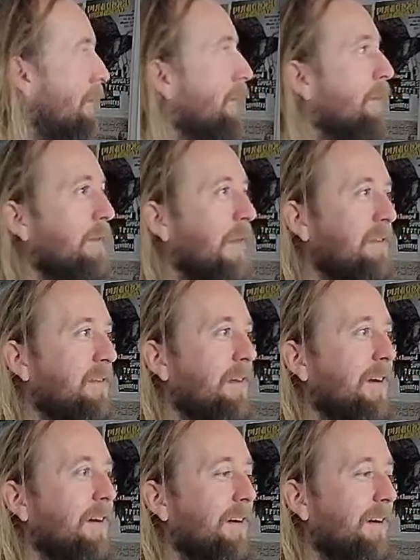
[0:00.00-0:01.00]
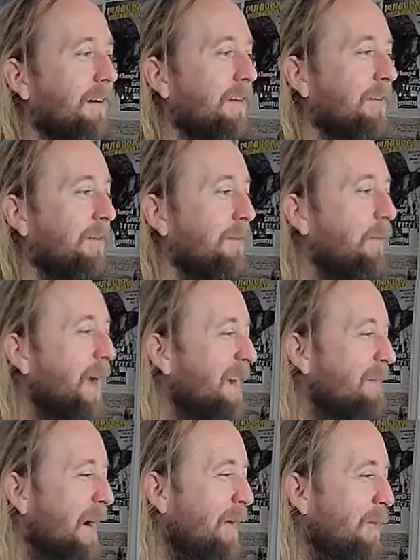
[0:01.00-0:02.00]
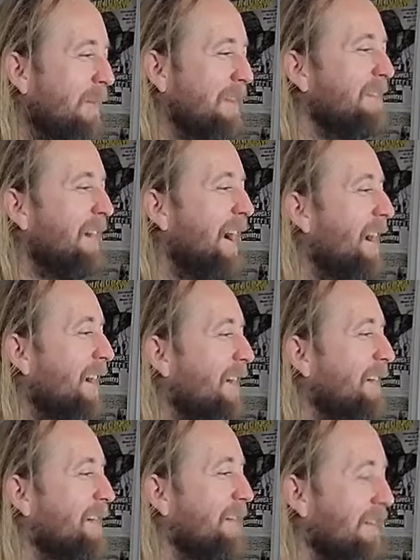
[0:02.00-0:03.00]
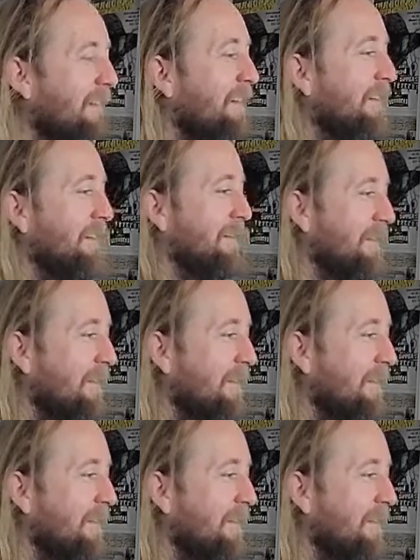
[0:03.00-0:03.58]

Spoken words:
That's the rainbow in the dark. But